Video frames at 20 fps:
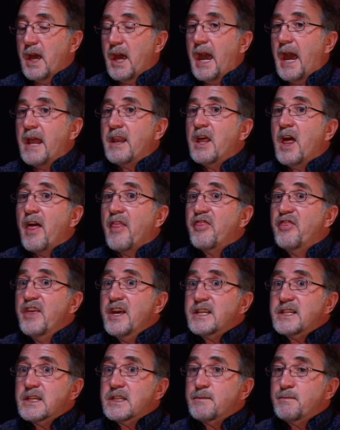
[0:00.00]
And
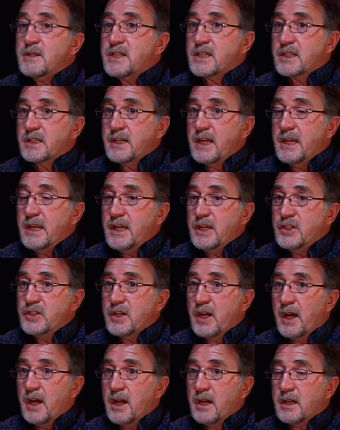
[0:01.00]
this is misleading,
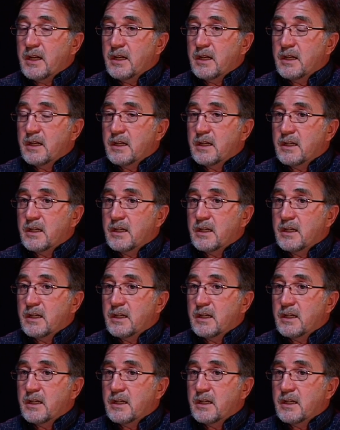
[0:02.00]
Jack.